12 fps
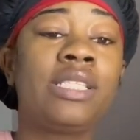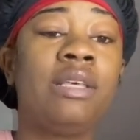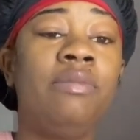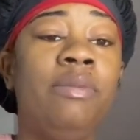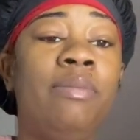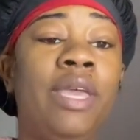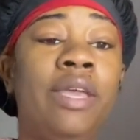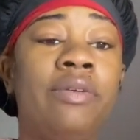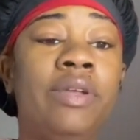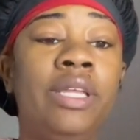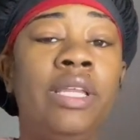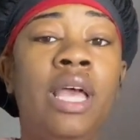could be
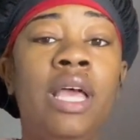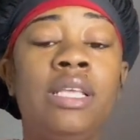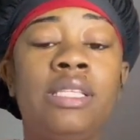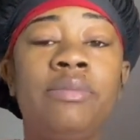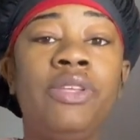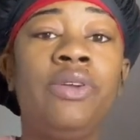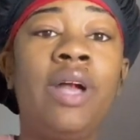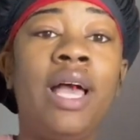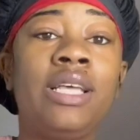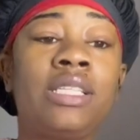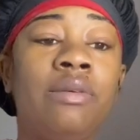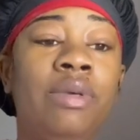married. Some of you
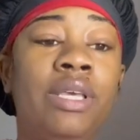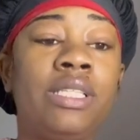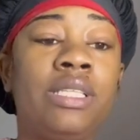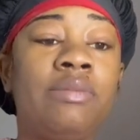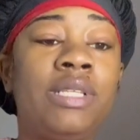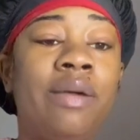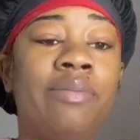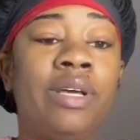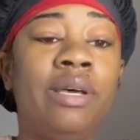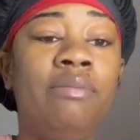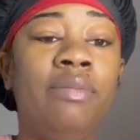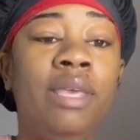guys could be in some type of
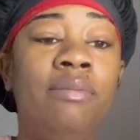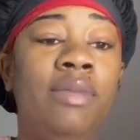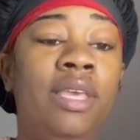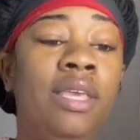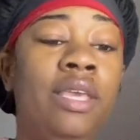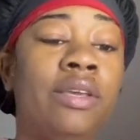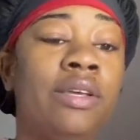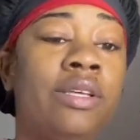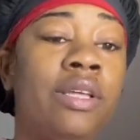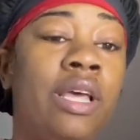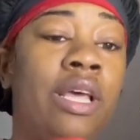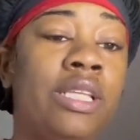commitment here.
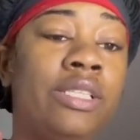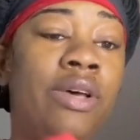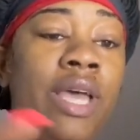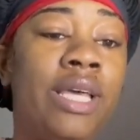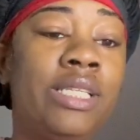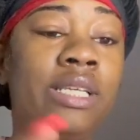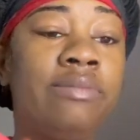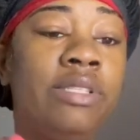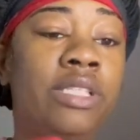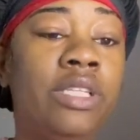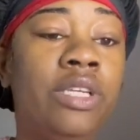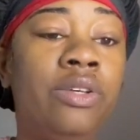So it has something
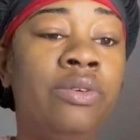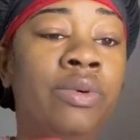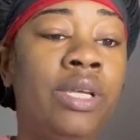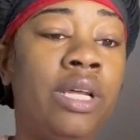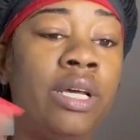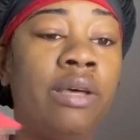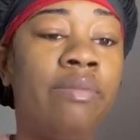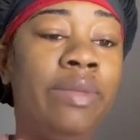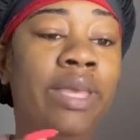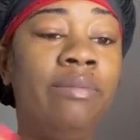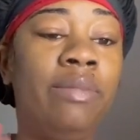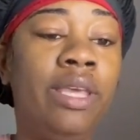to do with a
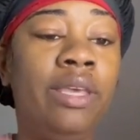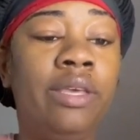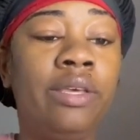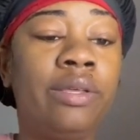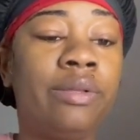commitment.